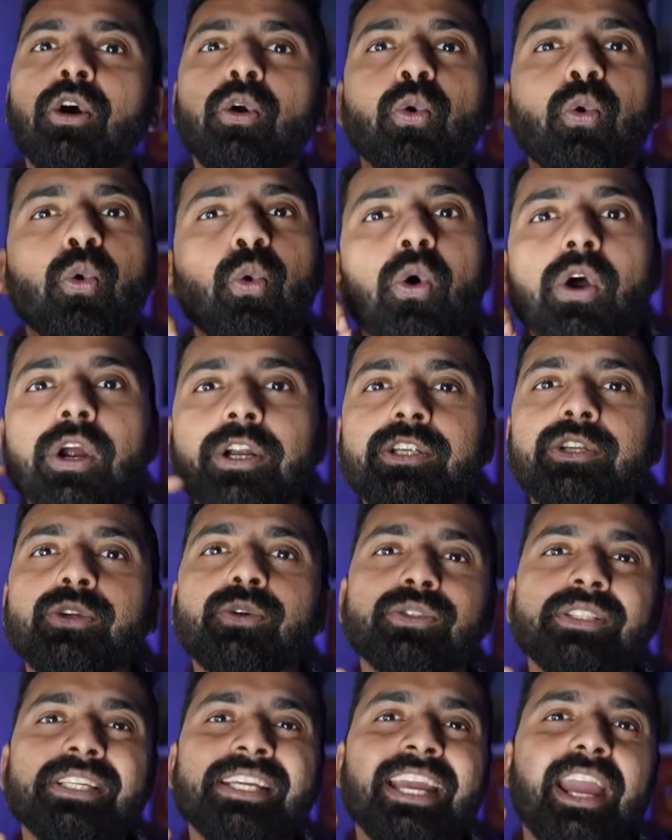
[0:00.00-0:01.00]
who are
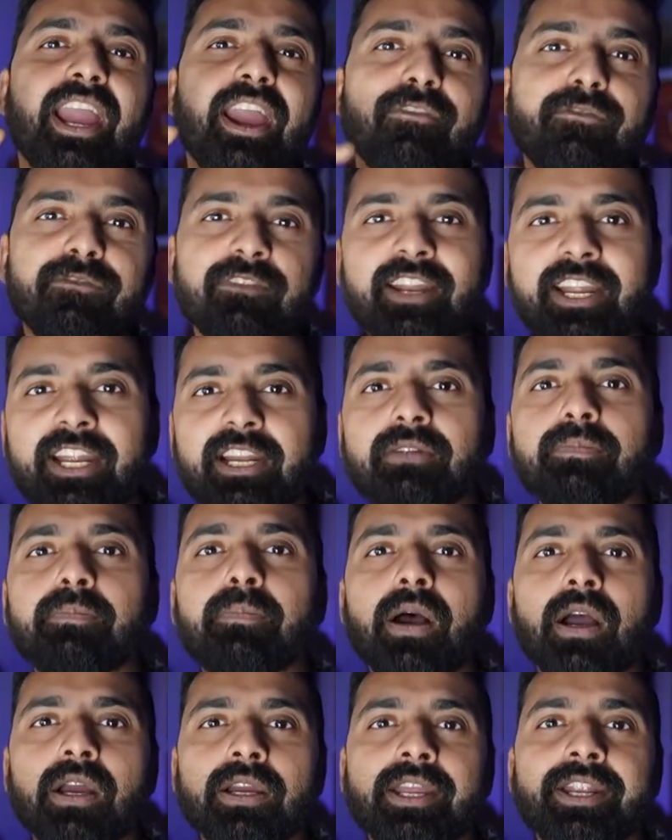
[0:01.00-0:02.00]
using affiliate
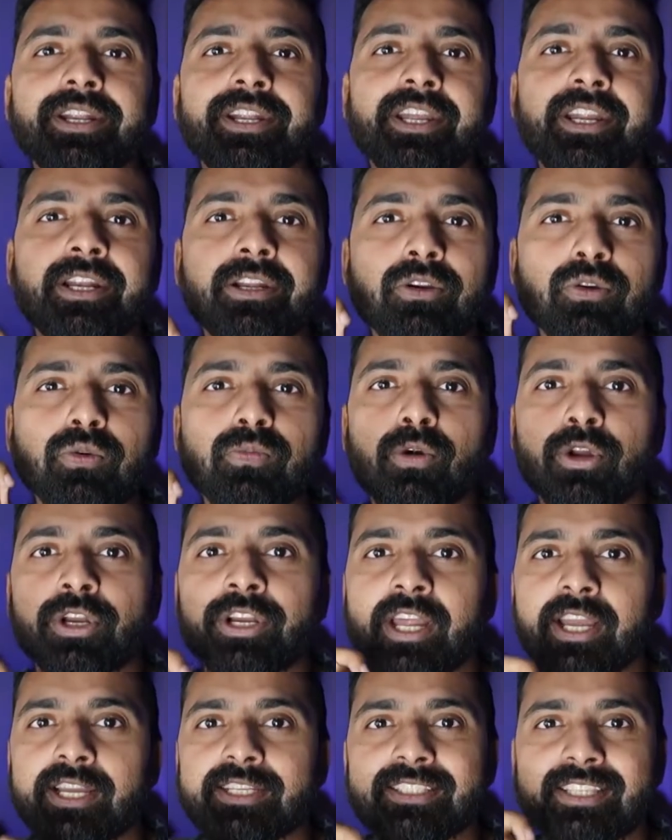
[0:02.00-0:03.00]
marketing to
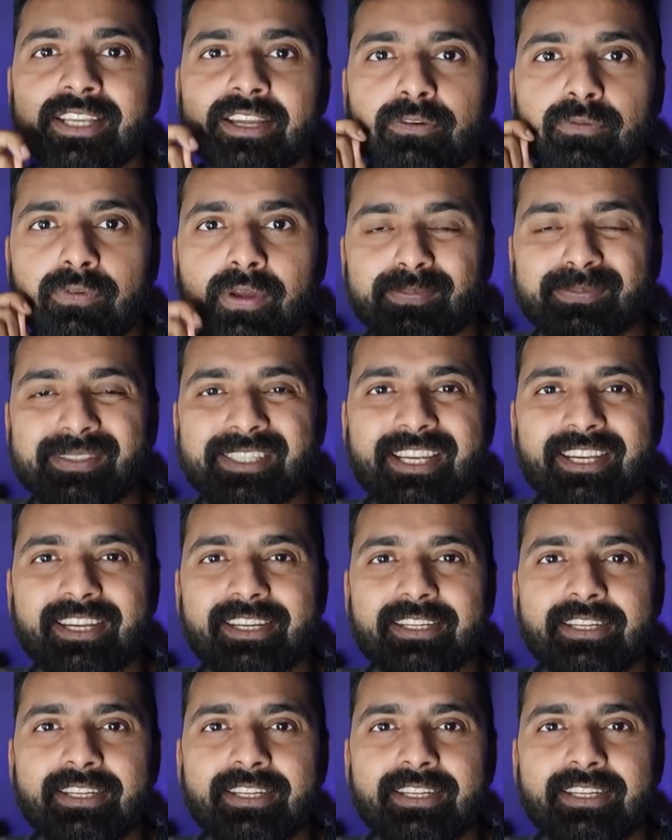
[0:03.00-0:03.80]
monetize their website.